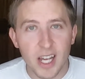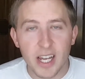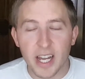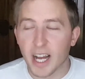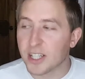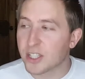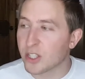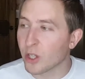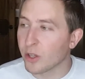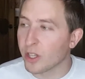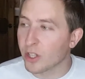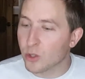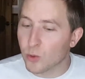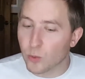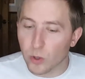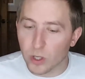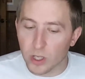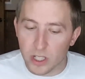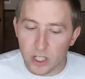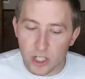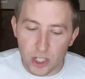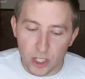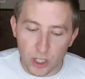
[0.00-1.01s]
And so this
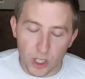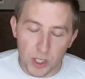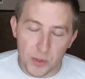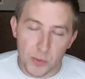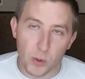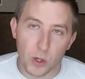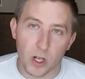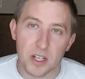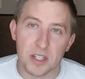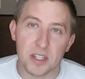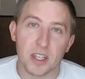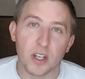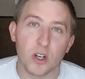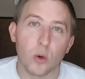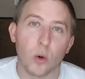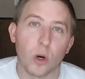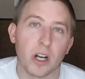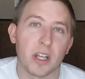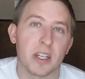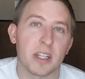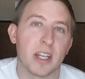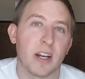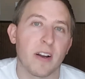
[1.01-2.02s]
really shows more or less the
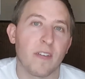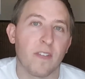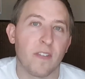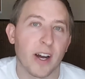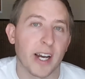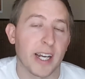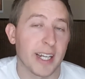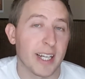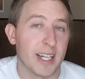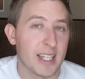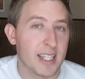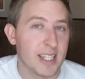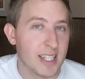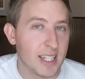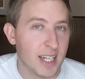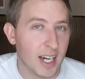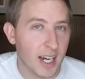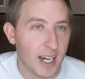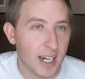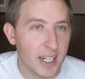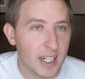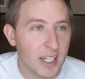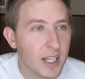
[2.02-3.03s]
quantitative finance
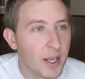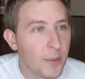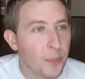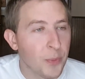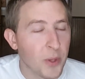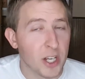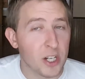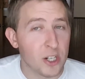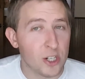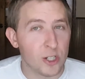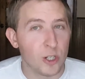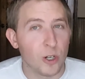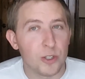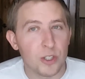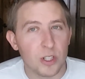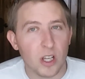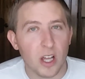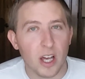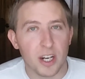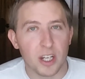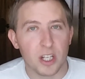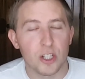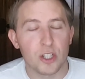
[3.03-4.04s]
side. It shows a
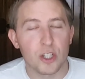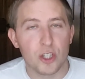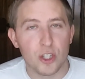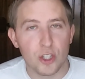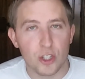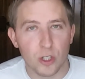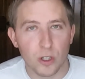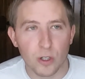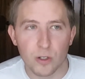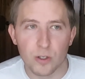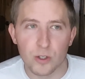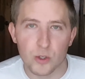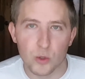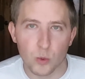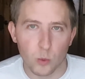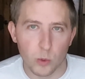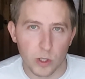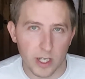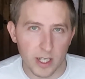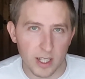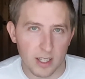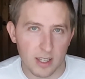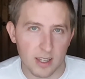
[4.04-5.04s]
lot of concerns
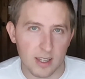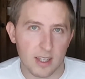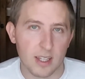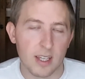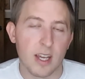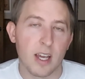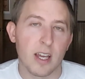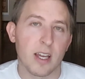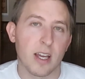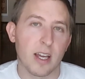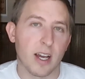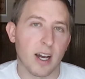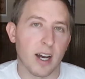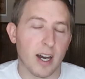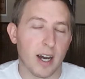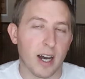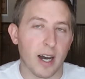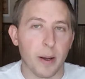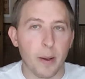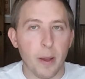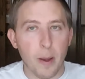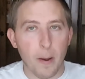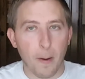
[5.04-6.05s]
with
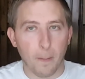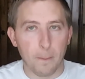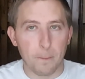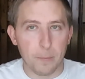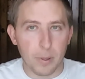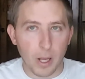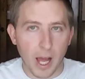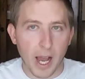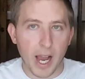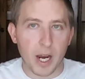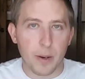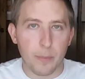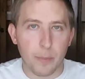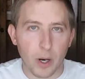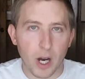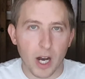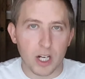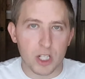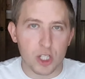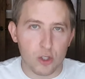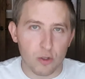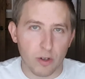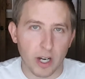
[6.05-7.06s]
uh, black
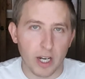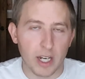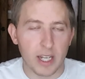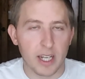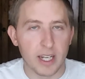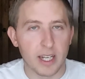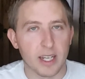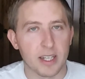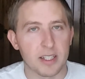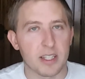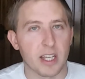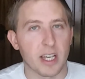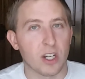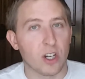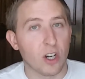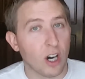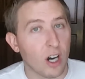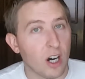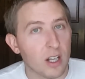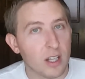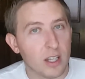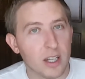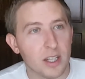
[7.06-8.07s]
box trading, as they
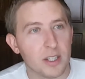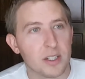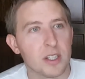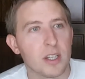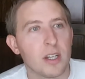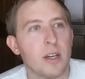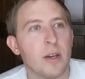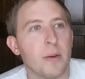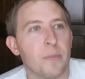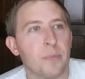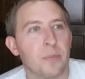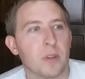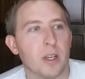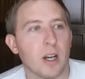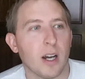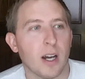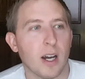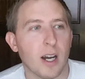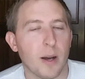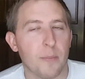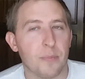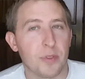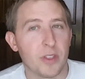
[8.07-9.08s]
call it.
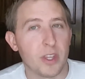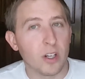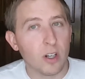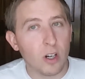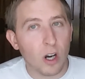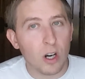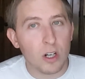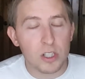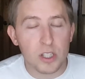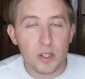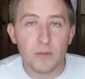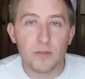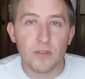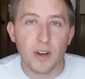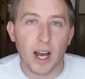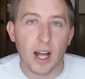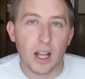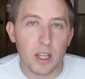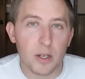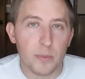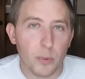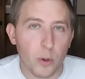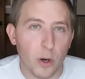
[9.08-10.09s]
Uh, there are some
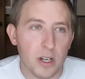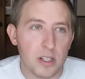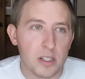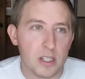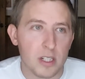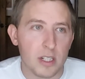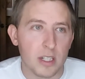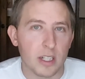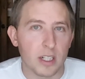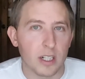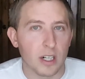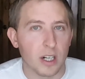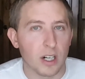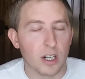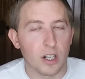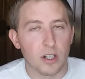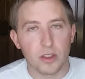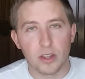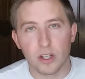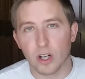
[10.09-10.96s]
valid points in here.